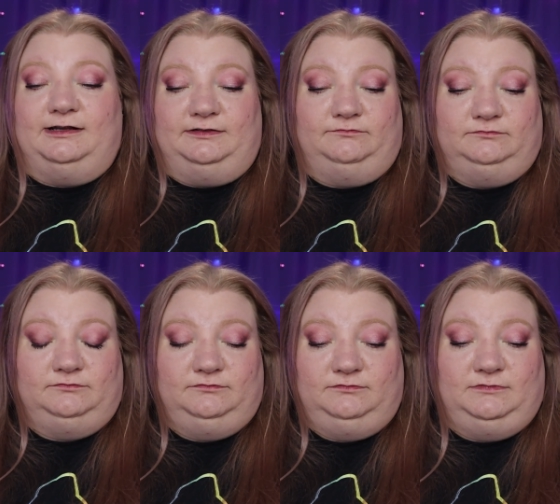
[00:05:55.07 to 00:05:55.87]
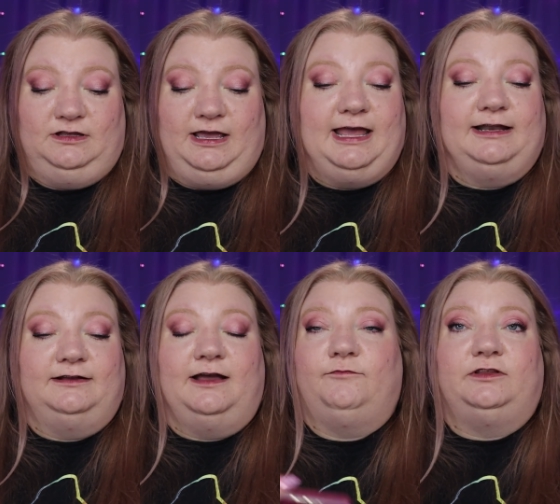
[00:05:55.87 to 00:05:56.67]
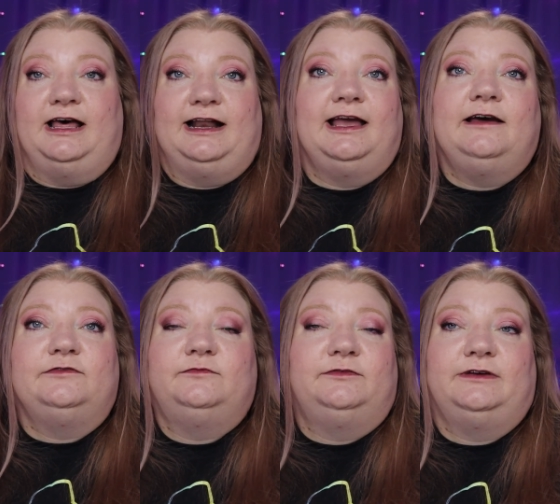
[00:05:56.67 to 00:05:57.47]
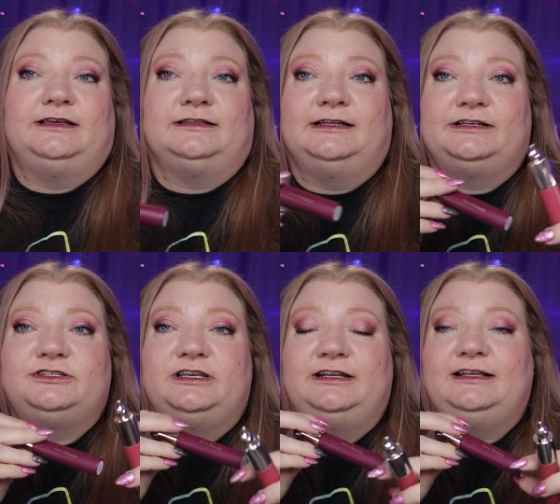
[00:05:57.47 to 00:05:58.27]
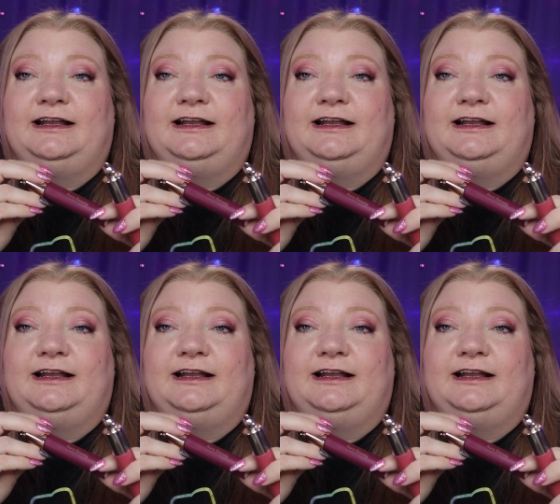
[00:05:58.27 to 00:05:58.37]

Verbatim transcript: And I'm glad I have them in my collection.